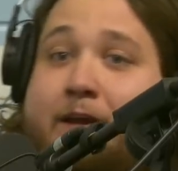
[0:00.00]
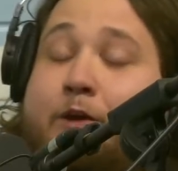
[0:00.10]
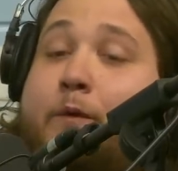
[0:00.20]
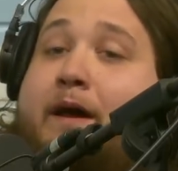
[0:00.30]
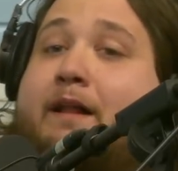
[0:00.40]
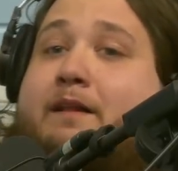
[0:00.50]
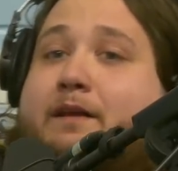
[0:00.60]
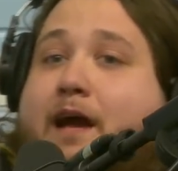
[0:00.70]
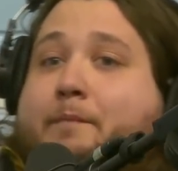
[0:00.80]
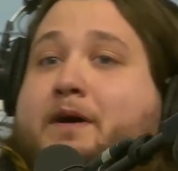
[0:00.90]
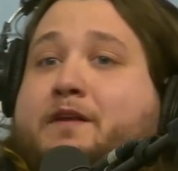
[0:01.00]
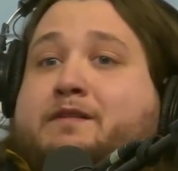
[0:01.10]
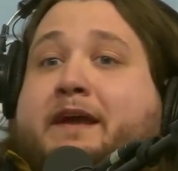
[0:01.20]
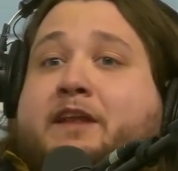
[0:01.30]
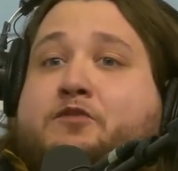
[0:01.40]
Well, I'm a
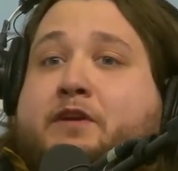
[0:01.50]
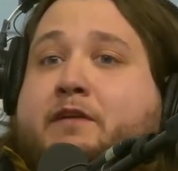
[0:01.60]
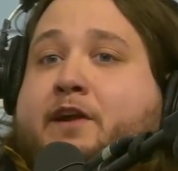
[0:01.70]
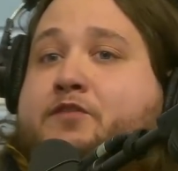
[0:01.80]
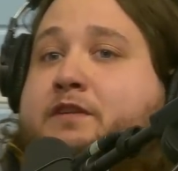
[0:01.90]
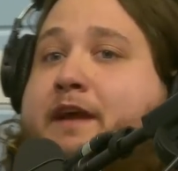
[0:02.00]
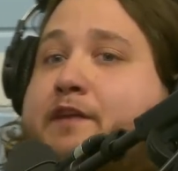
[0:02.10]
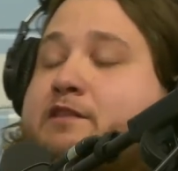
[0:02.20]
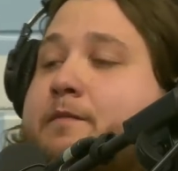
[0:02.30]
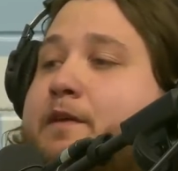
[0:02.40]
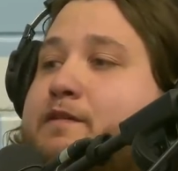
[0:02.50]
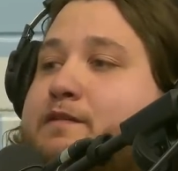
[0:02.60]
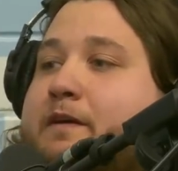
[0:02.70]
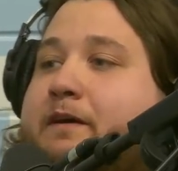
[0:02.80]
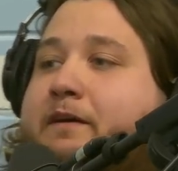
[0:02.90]
second generation taxidermist,
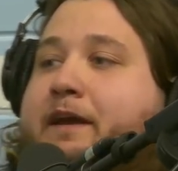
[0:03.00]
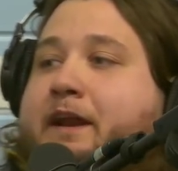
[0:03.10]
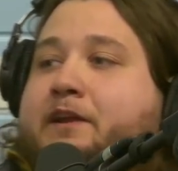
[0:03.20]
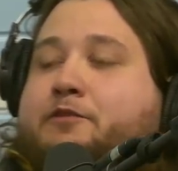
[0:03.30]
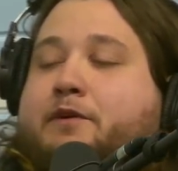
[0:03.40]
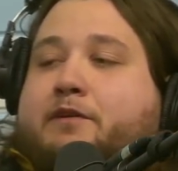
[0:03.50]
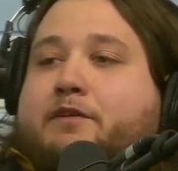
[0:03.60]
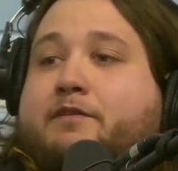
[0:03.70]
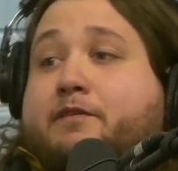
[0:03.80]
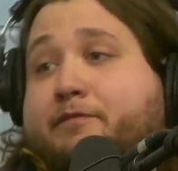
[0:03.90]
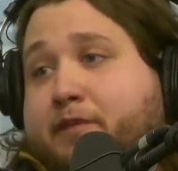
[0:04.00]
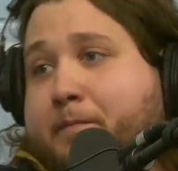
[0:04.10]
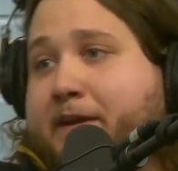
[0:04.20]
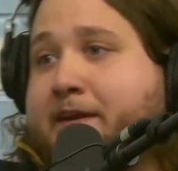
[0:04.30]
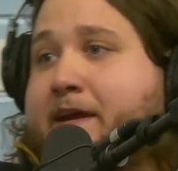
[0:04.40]
so I got into it
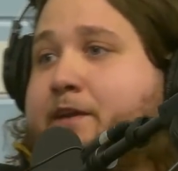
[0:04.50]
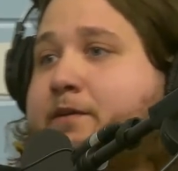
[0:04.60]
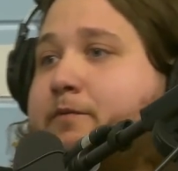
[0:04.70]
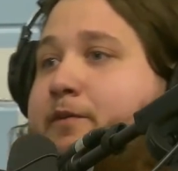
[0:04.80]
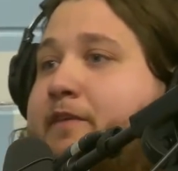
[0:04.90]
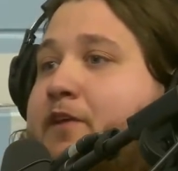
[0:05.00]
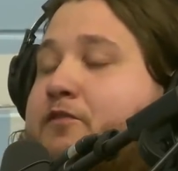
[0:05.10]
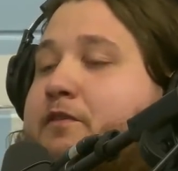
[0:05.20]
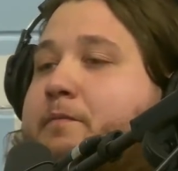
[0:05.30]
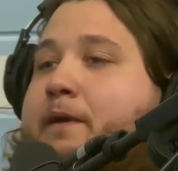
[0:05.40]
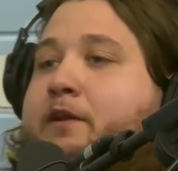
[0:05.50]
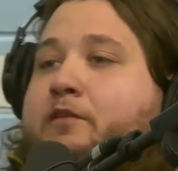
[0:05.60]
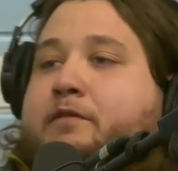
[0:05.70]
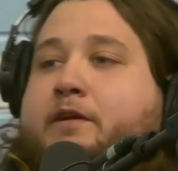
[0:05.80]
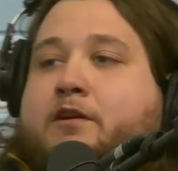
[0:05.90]
from my dad. We've actually been
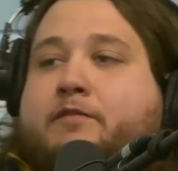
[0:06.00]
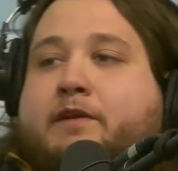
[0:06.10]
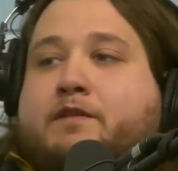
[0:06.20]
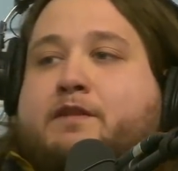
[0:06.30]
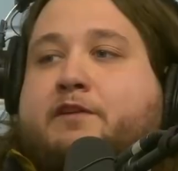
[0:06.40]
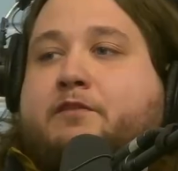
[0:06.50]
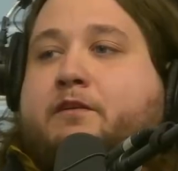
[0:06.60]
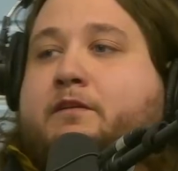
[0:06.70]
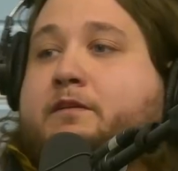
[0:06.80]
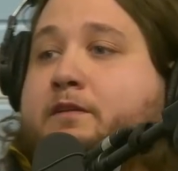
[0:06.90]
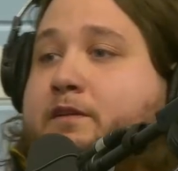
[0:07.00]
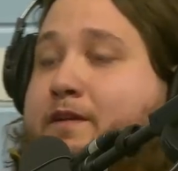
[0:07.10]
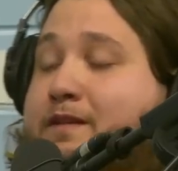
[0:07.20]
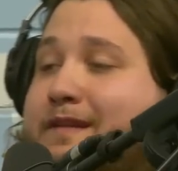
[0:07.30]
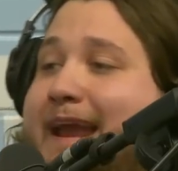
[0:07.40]
over at Irving and Central
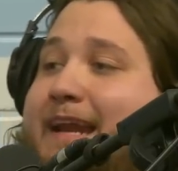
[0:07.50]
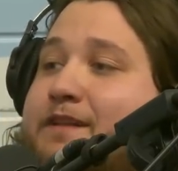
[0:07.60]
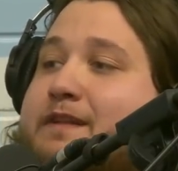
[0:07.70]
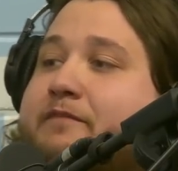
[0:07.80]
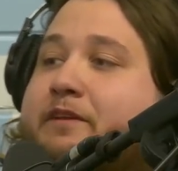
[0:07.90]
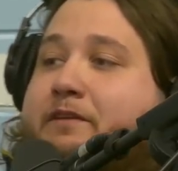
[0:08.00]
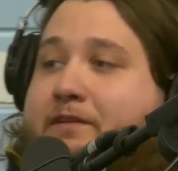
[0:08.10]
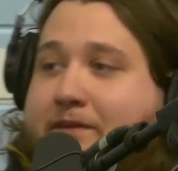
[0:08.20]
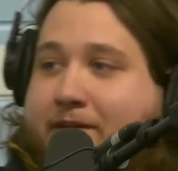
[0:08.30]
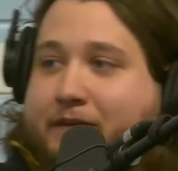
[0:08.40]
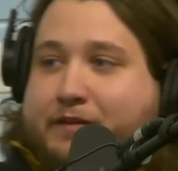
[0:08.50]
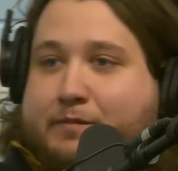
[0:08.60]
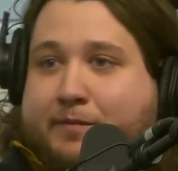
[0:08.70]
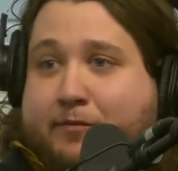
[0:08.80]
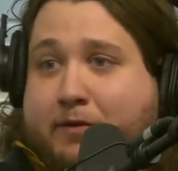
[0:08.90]
since 87,
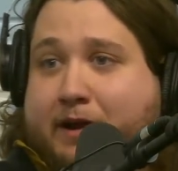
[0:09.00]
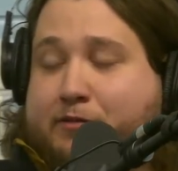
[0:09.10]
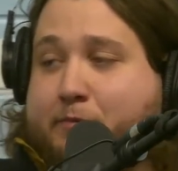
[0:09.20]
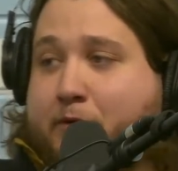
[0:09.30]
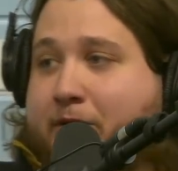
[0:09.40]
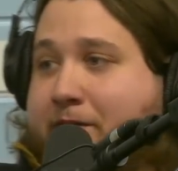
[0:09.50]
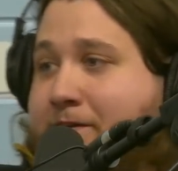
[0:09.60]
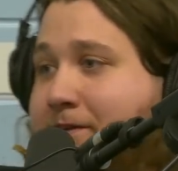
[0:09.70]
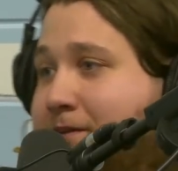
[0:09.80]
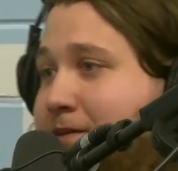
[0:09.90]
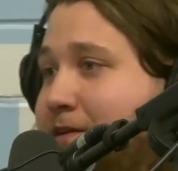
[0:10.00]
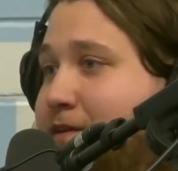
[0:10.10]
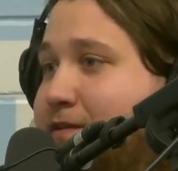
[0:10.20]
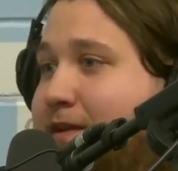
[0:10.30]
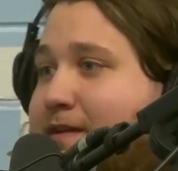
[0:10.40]
since before I was born.
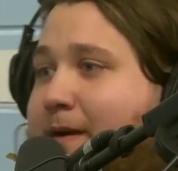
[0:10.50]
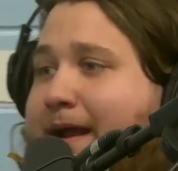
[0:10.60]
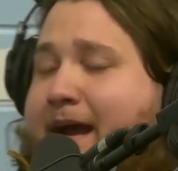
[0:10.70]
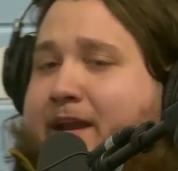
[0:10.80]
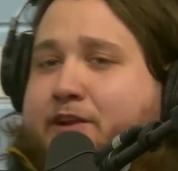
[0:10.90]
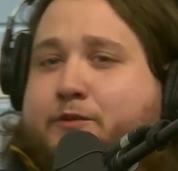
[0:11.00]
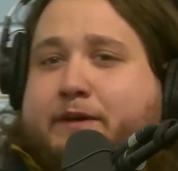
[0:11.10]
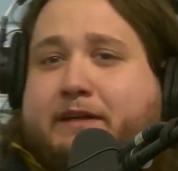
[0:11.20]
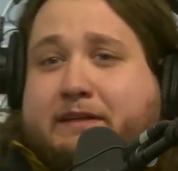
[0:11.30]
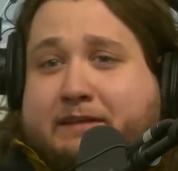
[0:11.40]
So that's how I got into it.